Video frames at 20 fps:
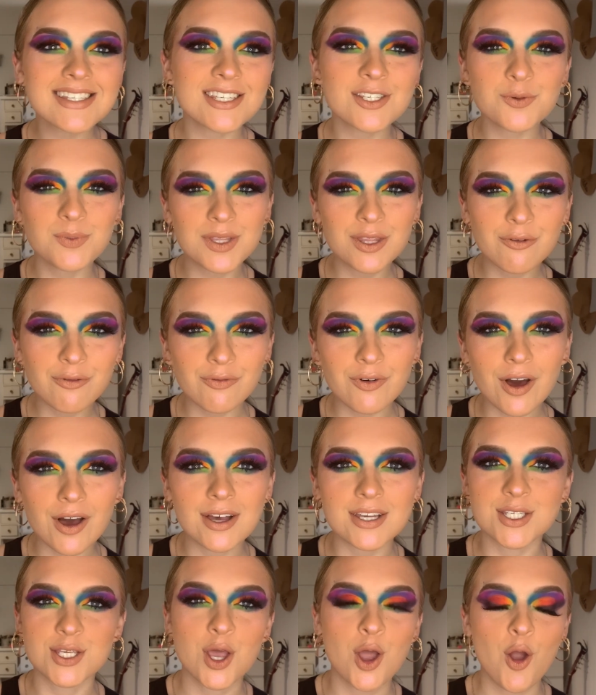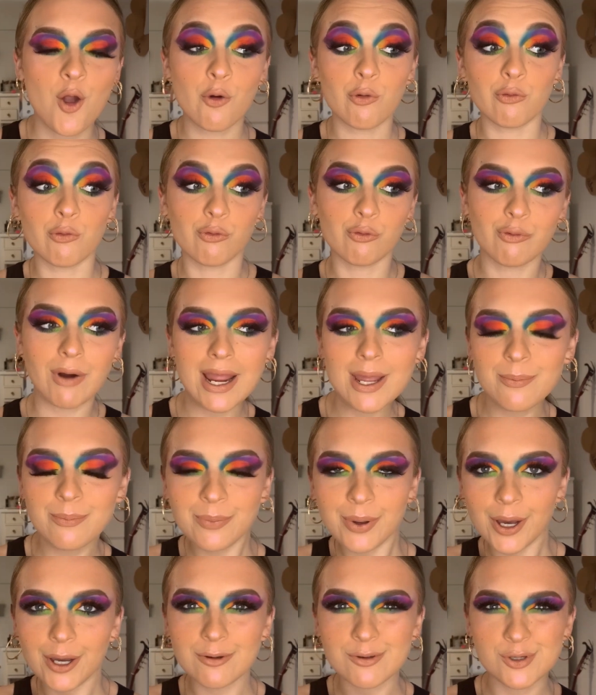This will be the first
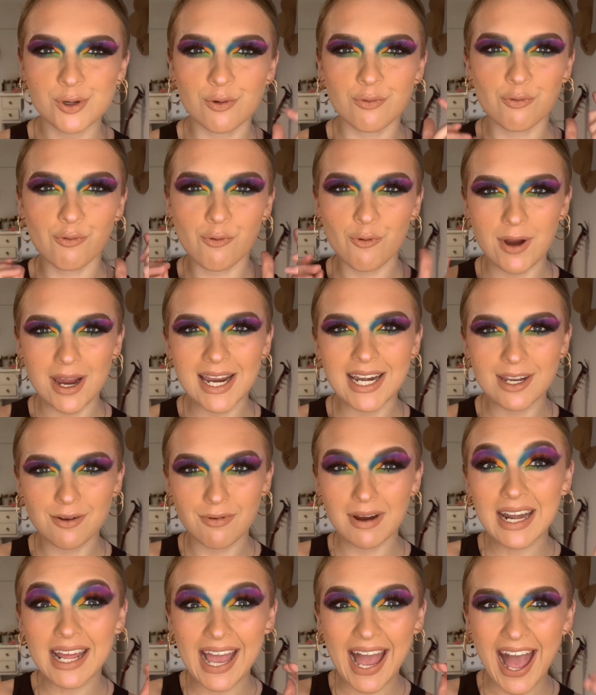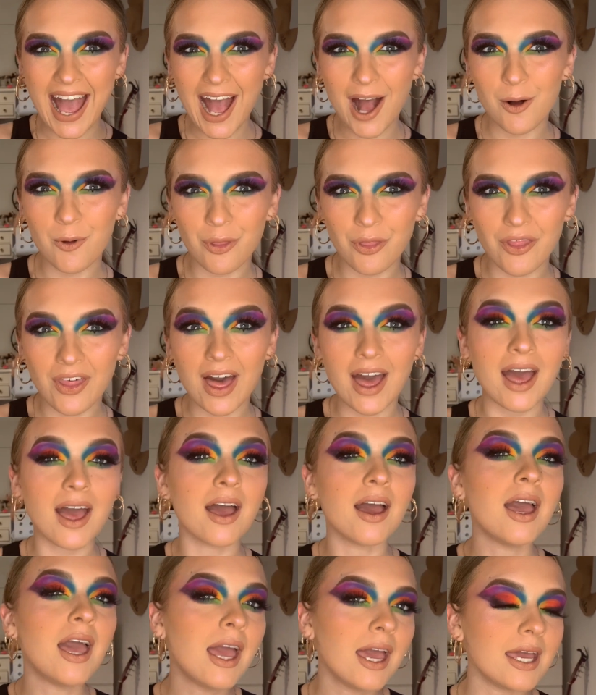rainbow sort of really out there
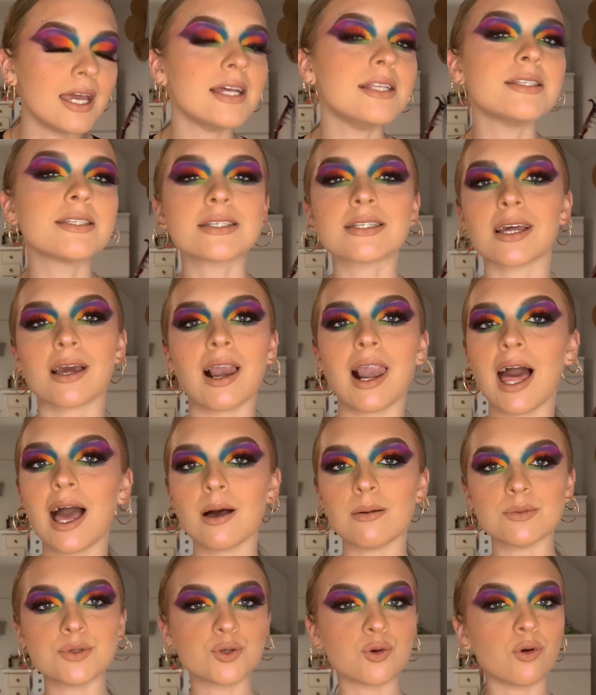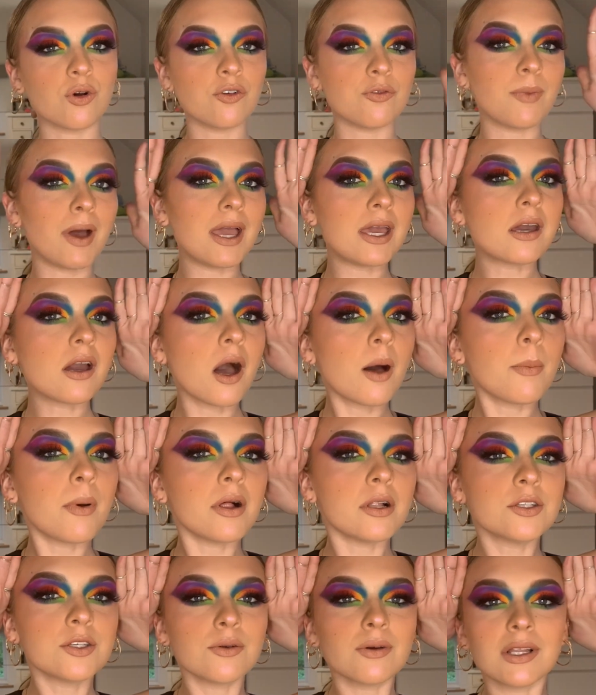Instagram sort of makeup.
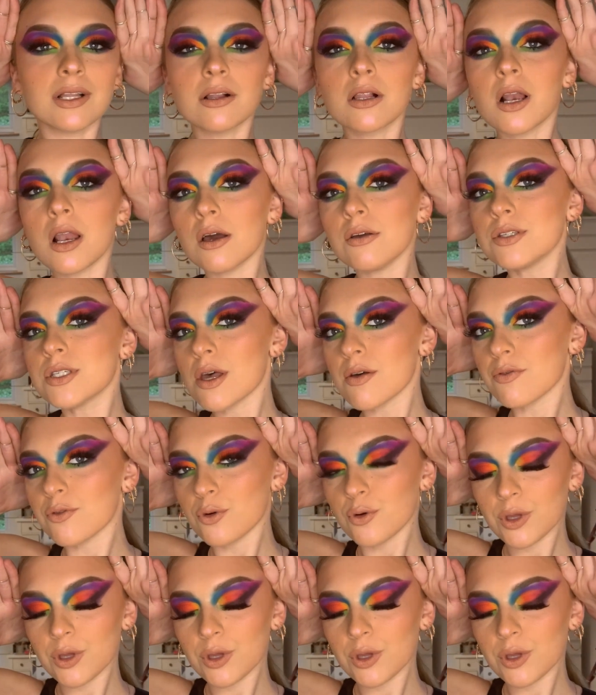I'll do a little close-up for